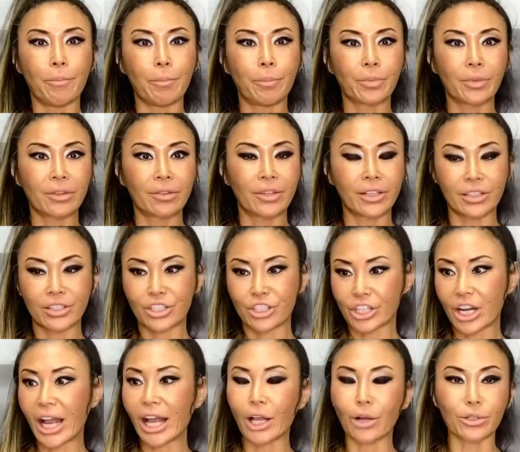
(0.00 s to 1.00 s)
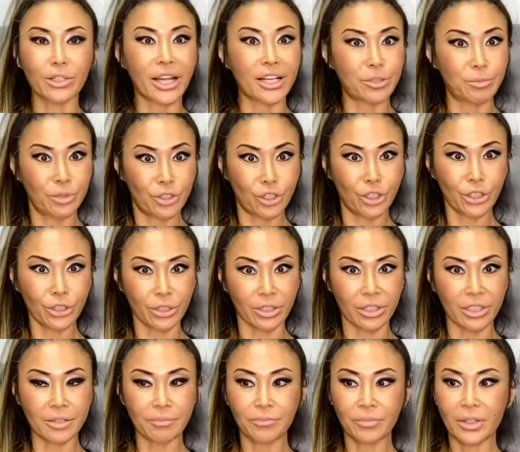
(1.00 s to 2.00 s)
this child has
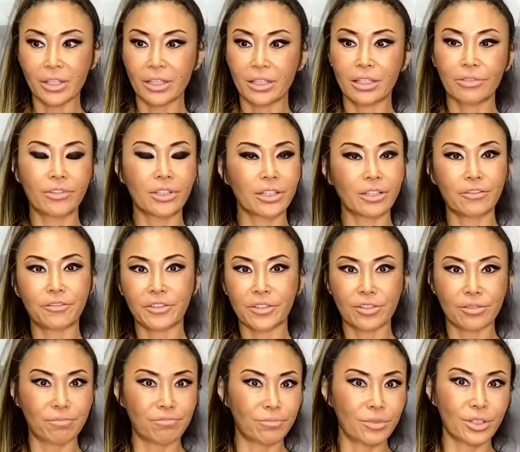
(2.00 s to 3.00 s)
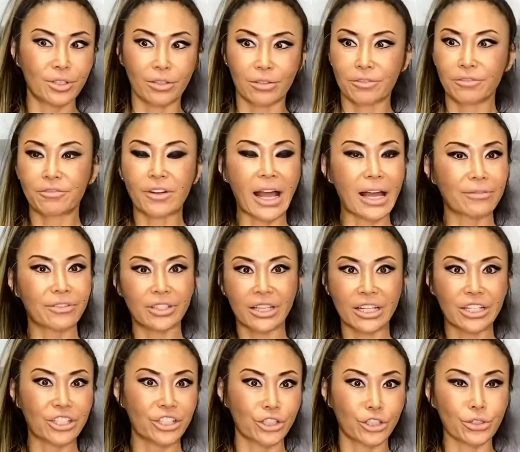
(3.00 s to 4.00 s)
matured, even if it's, you know,
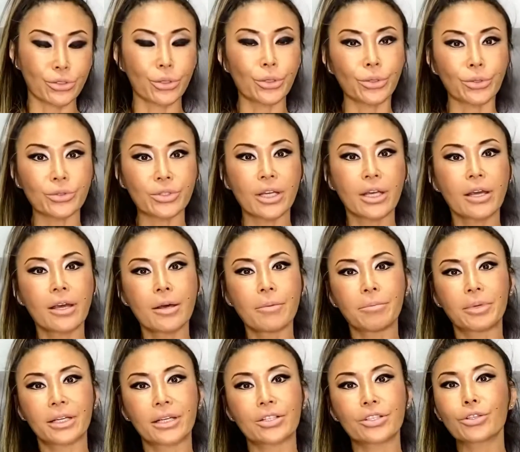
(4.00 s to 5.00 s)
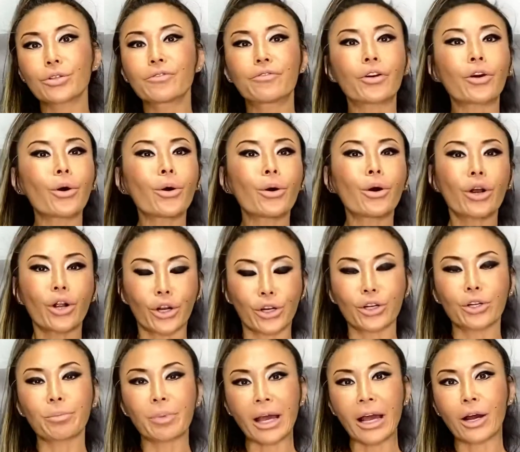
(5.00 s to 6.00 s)
5-6 years old. Because you've all
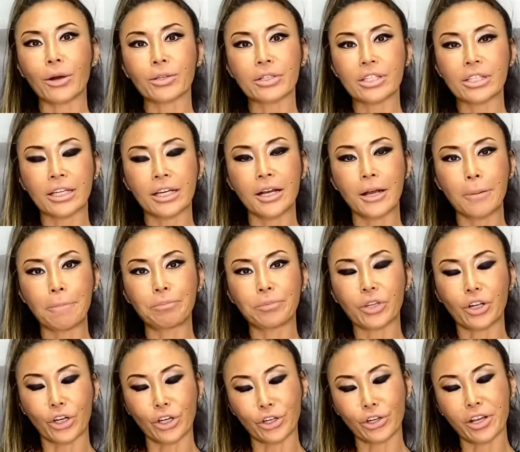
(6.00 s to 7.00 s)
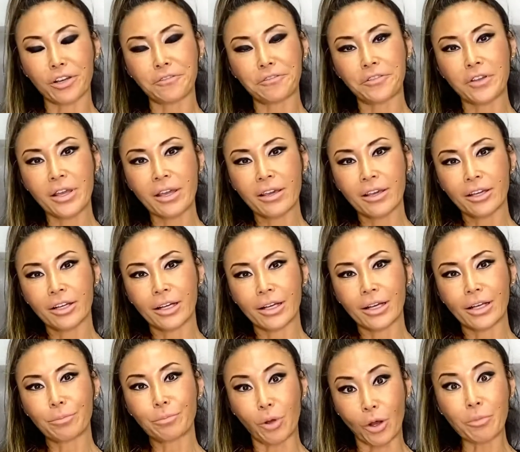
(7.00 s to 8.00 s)
heard of
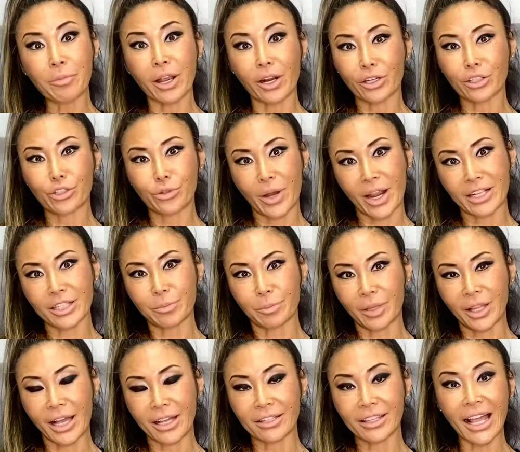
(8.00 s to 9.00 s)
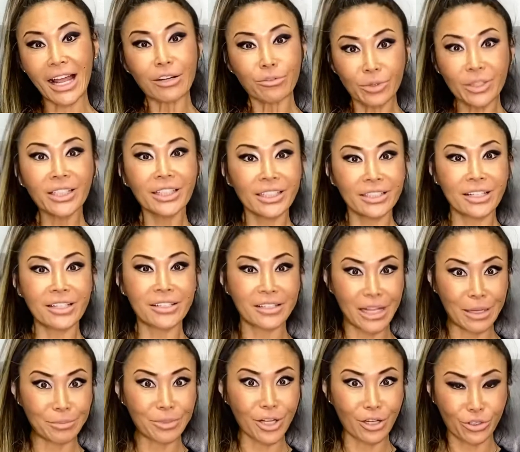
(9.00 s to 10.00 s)
bone marrow transplant. That really is a
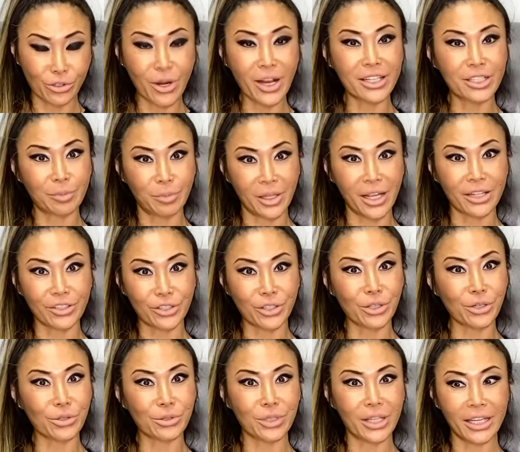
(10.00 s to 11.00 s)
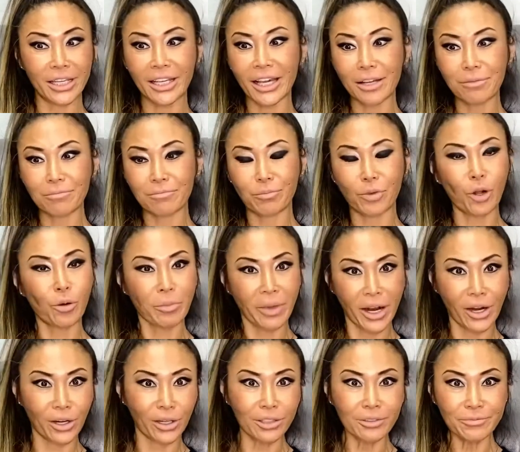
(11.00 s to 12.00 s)
stem cell transplant. So they get bone
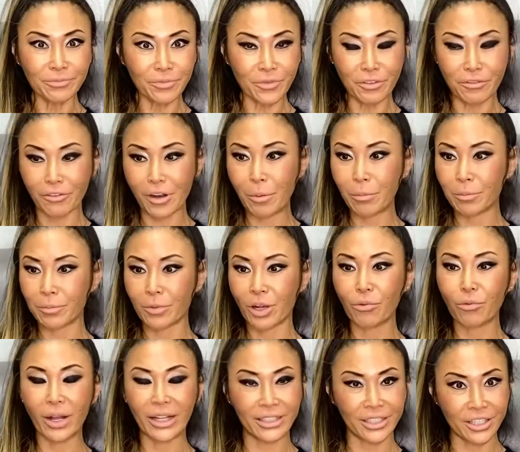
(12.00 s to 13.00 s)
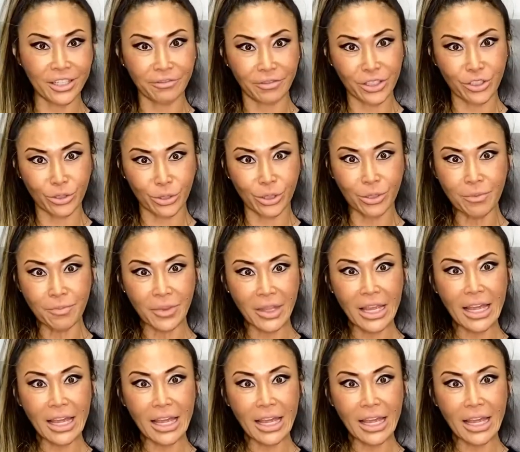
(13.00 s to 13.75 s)
marrow from one individual